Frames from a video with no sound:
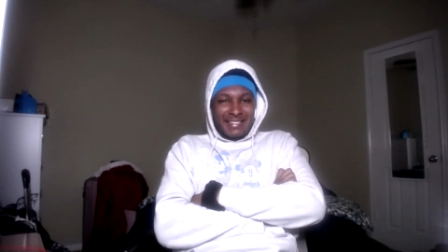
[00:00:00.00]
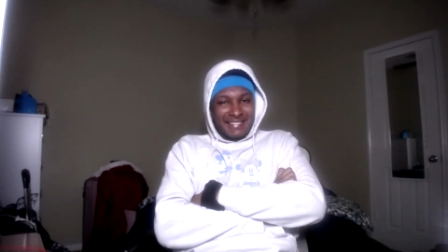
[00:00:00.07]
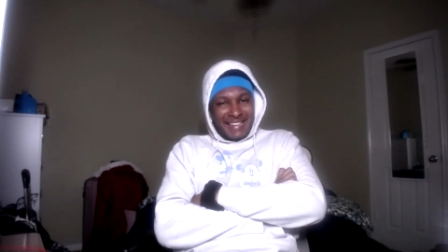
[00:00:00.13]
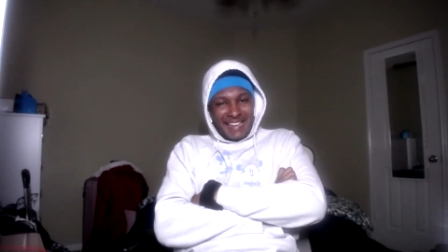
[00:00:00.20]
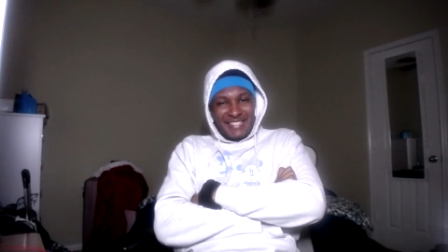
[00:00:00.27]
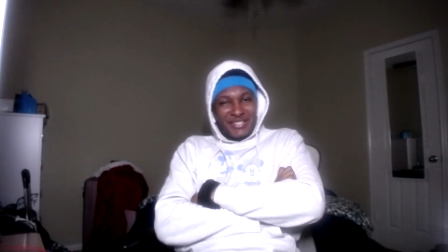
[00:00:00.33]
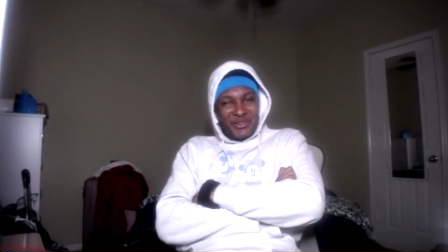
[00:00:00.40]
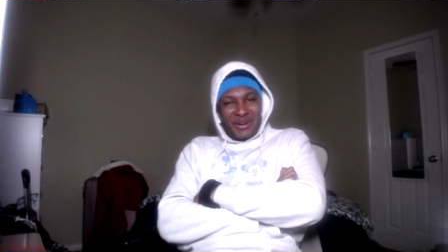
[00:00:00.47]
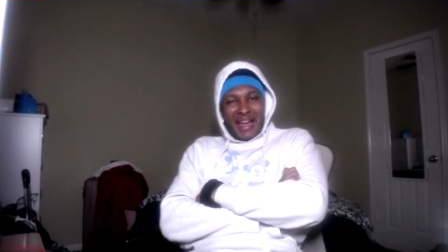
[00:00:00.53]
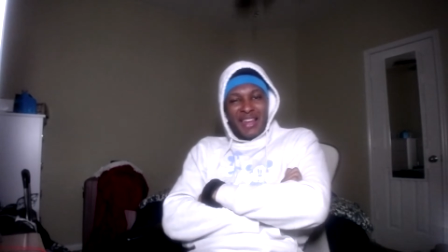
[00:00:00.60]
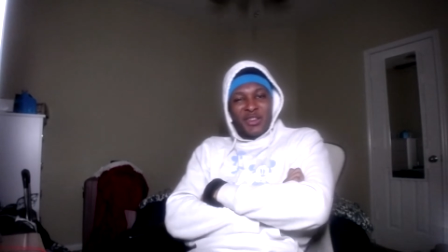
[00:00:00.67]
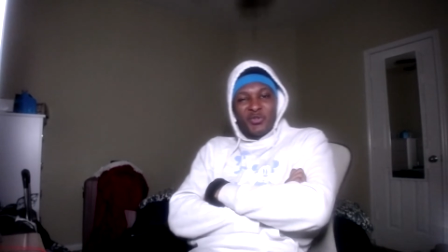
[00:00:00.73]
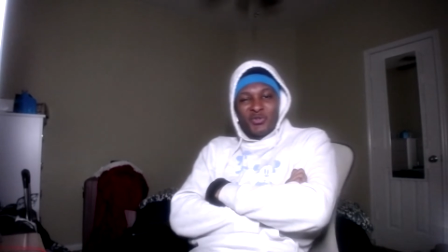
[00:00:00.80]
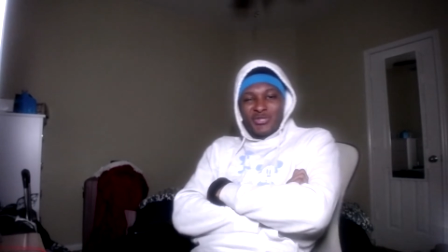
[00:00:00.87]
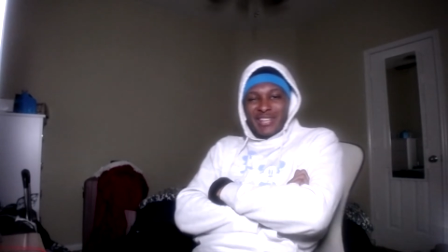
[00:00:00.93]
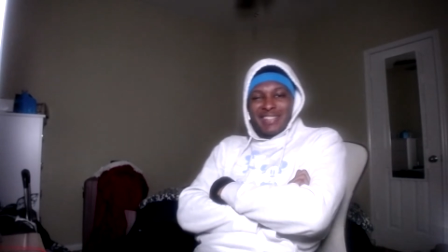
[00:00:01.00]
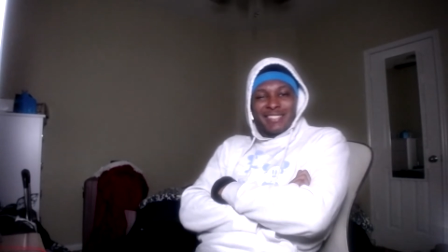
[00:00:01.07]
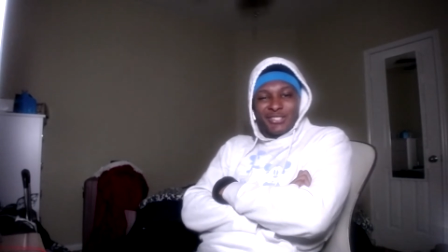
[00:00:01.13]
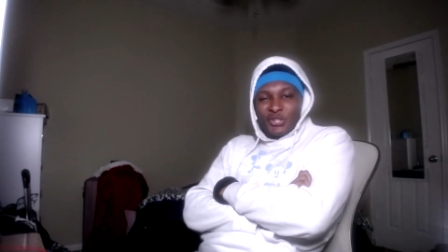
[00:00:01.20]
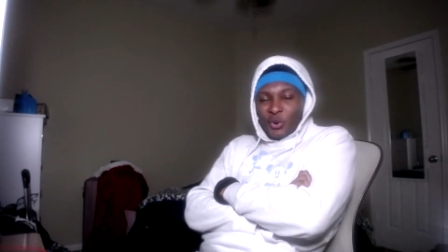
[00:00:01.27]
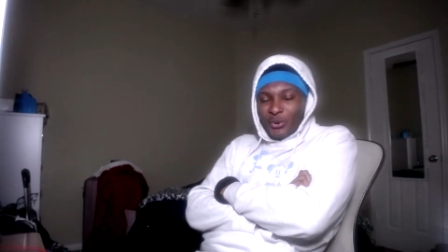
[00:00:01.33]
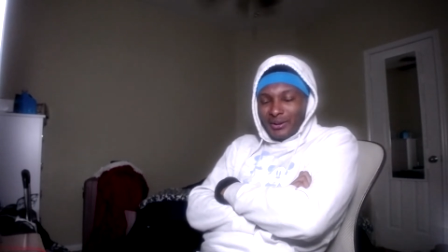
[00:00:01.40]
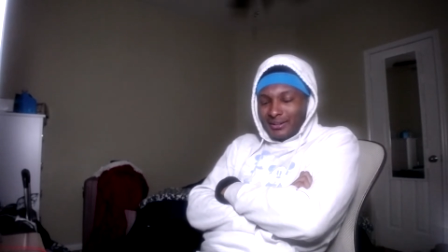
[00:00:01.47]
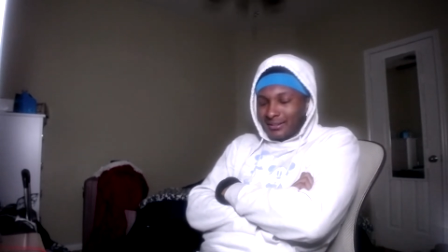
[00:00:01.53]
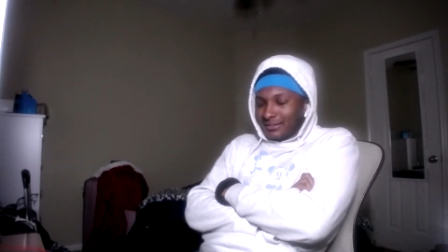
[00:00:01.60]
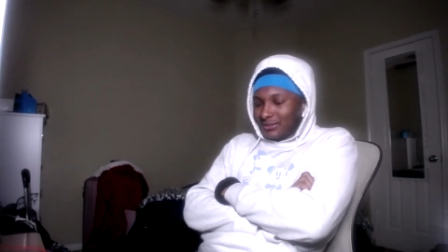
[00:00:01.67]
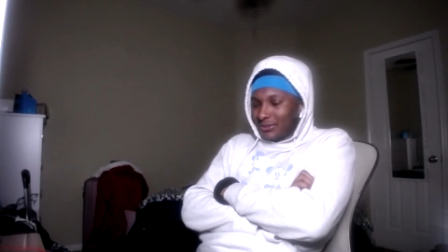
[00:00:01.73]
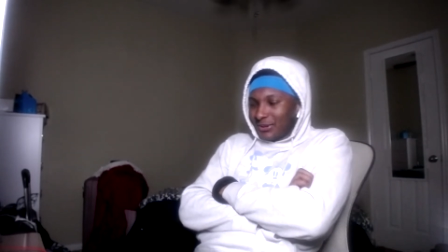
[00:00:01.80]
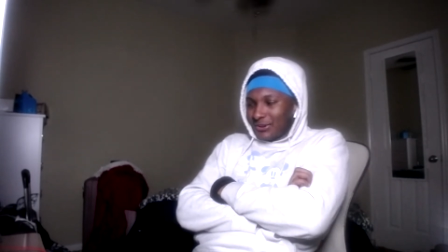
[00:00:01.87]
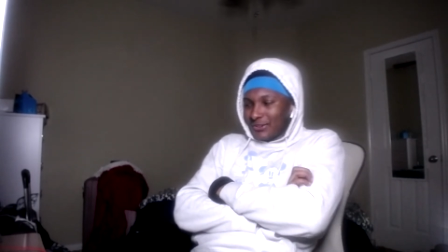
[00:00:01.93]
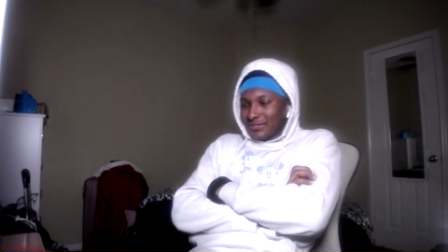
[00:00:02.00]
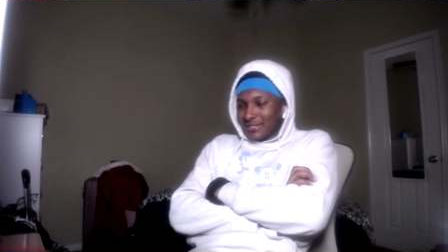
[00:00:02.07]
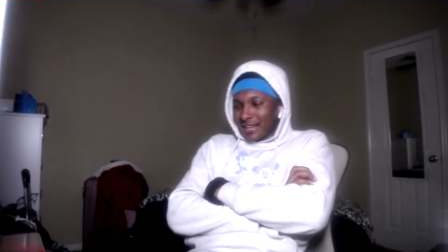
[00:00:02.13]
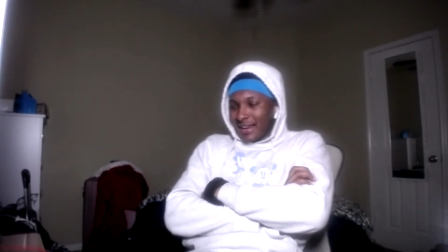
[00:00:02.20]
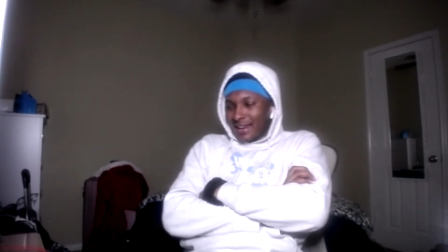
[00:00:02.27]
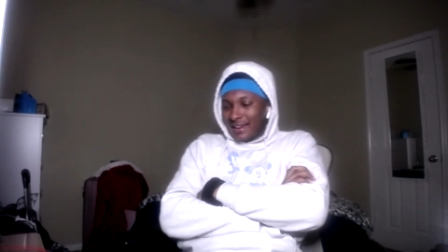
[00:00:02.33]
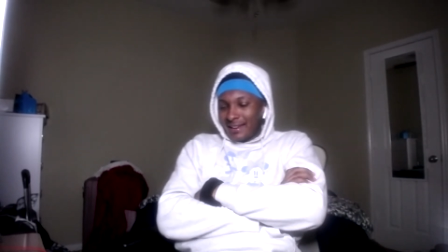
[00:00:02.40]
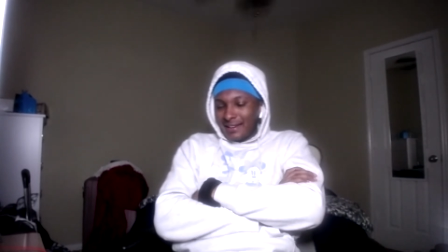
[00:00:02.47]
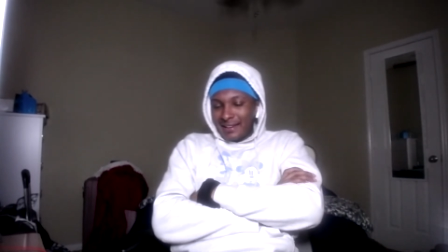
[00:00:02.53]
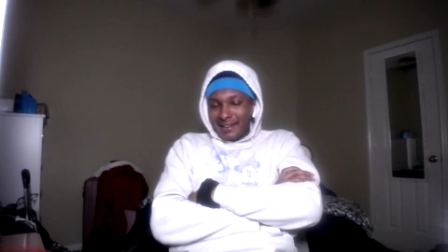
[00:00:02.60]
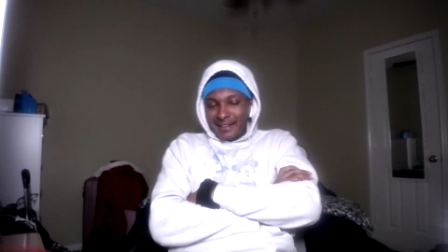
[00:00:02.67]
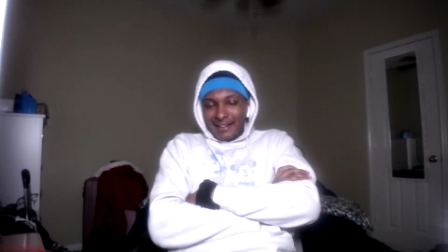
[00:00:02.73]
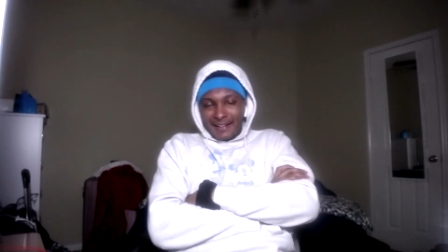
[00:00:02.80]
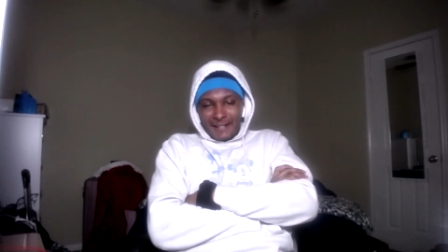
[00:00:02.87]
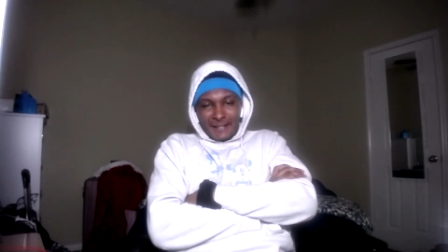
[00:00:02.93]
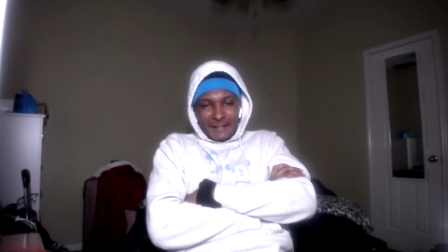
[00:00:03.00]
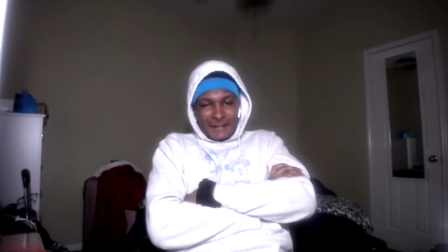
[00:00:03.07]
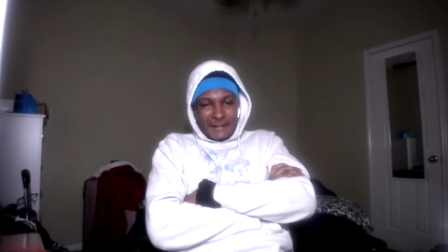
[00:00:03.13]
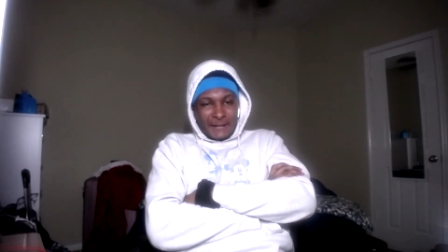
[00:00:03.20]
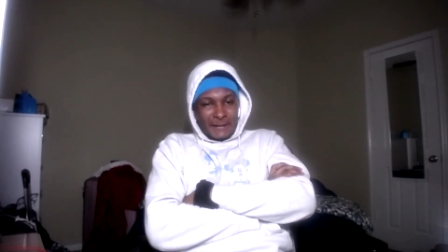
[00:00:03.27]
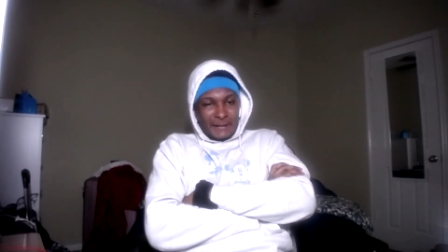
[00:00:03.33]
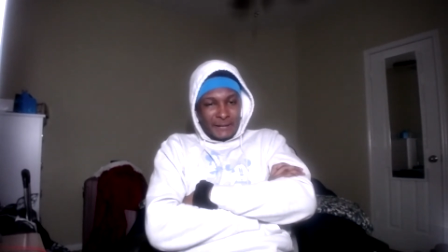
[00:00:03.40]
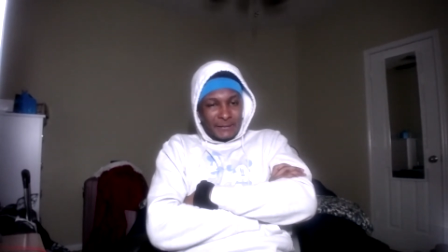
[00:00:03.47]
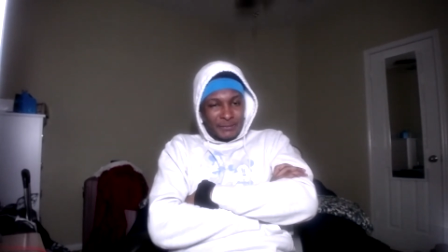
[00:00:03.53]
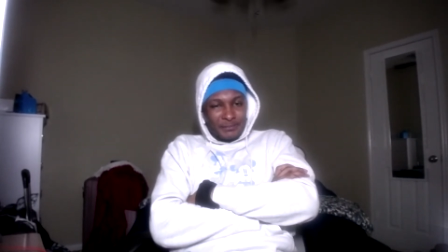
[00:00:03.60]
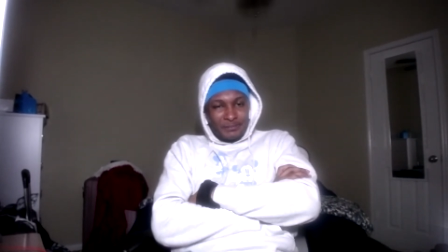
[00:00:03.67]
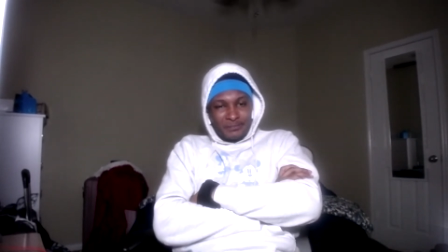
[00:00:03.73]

They still got Luguentz Dort. You know what I'm saying? Um,